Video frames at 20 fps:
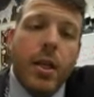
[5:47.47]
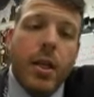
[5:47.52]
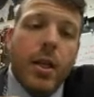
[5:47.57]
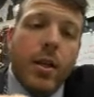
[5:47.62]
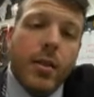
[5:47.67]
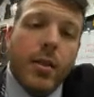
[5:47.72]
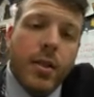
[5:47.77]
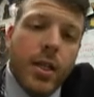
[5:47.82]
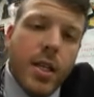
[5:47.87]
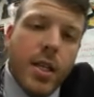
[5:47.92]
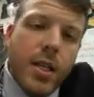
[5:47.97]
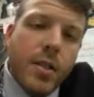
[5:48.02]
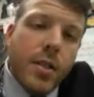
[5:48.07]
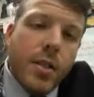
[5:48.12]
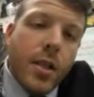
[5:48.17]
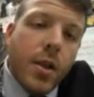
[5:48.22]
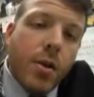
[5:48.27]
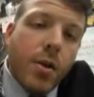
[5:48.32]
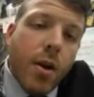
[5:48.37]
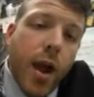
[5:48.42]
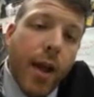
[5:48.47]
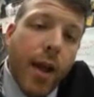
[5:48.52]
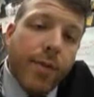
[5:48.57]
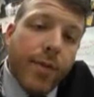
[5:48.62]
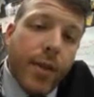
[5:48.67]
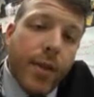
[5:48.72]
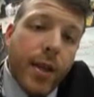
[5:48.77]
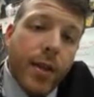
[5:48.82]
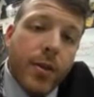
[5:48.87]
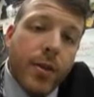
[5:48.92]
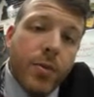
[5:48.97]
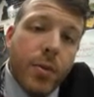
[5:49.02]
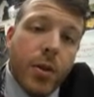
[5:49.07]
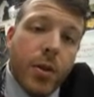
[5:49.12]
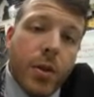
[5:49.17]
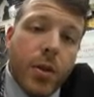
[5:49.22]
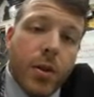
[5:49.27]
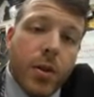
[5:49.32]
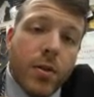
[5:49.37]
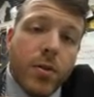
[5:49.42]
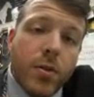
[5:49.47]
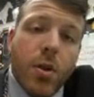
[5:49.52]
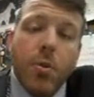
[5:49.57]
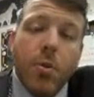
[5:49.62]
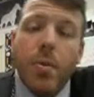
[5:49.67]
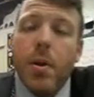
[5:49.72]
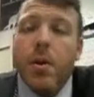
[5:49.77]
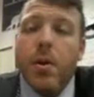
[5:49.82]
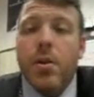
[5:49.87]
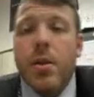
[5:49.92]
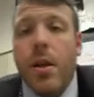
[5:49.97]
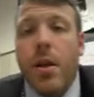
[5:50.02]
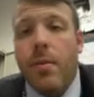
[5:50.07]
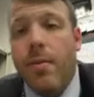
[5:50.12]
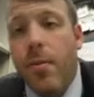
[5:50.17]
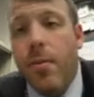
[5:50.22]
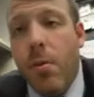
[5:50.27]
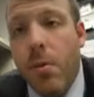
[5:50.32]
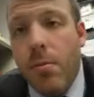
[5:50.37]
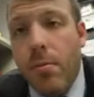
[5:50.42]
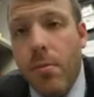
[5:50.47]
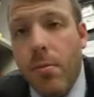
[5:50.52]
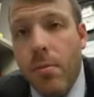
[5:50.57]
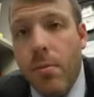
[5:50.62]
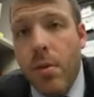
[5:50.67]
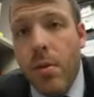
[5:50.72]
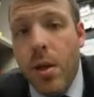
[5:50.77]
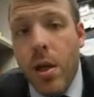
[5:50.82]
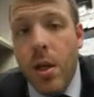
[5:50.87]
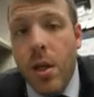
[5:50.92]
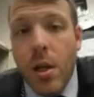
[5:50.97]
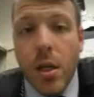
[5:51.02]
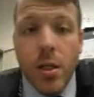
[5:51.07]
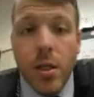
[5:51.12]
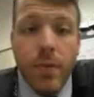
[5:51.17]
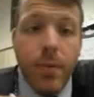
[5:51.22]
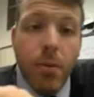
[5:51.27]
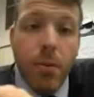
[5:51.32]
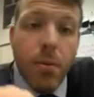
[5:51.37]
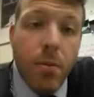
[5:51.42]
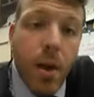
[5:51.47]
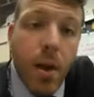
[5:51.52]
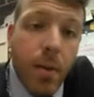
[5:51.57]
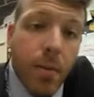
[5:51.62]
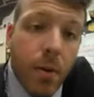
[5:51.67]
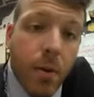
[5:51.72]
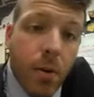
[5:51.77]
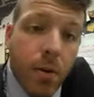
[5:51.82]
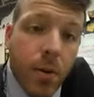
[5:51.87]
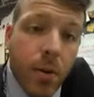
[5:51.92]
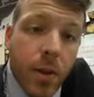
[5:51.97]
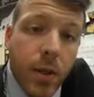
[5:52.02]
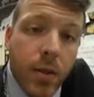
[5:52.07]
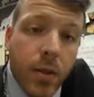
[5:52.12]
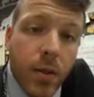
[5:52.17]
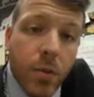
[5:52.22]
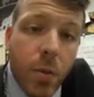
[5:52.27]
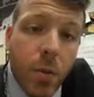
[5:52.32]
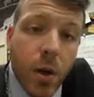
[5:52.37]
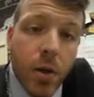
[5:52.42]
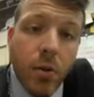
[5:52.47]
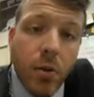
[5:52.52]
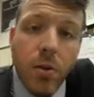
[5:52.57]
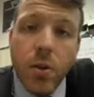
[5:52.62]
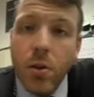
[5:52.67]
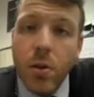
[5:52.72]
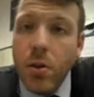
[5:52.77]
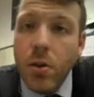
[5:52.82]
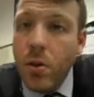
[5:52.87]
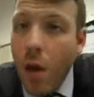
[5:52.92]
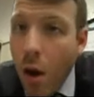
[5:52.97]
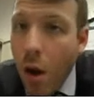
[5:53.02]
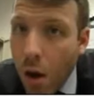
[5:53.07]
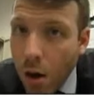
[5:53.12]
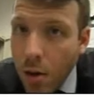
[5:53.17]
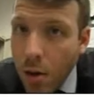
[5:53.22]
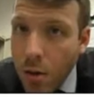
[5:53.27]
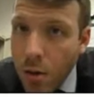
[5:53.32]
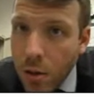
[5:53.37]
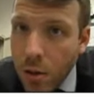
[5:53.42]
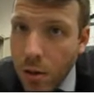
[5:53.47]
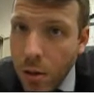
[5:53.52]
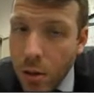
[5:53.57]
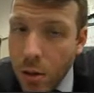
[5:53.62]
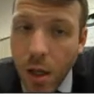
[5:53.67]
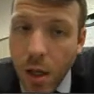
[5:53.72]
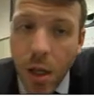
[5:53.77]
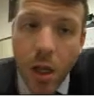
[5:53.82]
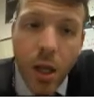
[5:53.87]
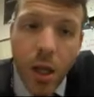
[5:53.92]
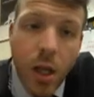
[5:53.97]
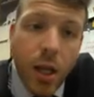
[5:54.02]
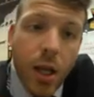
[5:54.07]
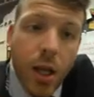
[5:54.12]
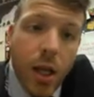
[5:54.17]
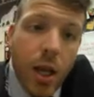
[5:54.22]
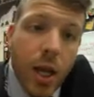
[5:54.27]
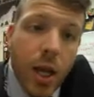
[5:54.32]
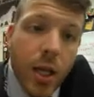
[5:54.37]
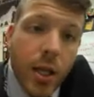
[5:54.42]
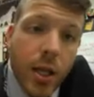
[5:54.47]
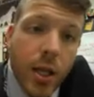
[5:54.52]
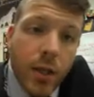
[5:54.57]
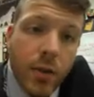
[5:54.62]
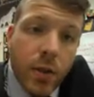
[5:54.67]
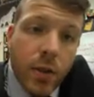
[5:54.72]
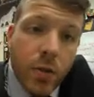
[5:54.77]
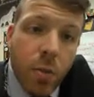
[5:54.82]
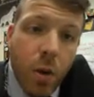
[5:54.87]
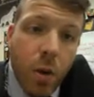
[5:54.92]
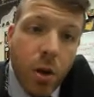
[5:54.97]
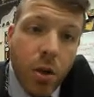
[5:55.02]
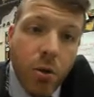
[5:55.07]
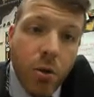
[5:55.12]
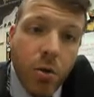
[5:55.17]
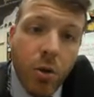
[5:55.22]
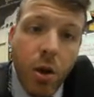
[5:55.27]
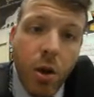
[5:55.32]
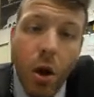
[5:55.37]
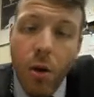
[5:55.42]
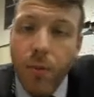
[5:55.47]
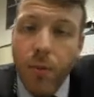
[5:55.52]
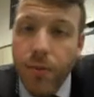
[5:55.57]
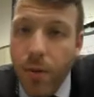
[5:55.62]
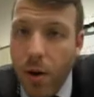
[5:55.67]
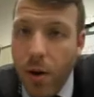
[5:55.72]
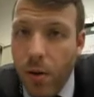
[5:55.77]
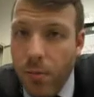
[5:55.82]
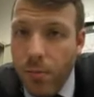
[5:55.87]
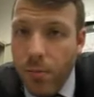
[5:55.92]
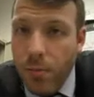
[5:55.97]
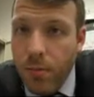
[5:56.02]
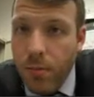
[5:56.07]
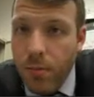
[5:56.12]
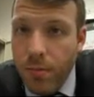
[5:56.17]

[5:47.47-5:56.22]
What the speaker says: It's easy to graph things when they're in slope-intercept form. Because if you remember, this is where you start, and this is where you go from.